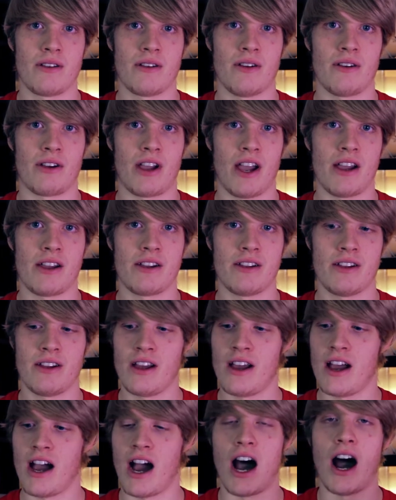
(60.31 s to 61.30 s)
Okay?
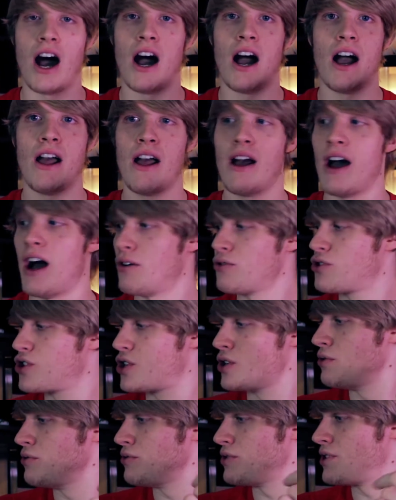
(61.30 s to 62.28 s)
I'll
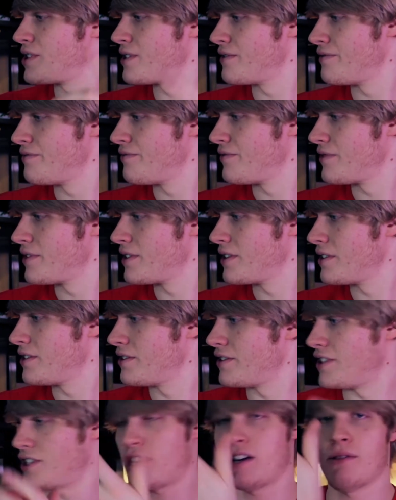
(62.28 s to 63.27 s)
choose
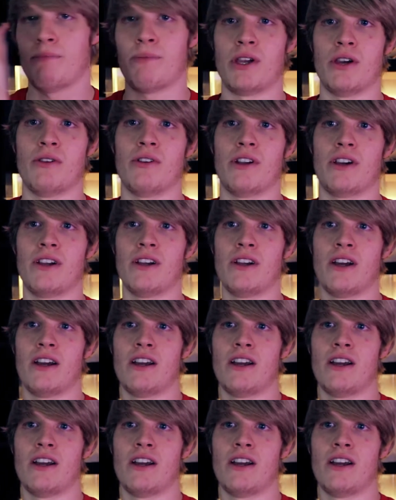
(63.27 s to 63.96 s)
this computer.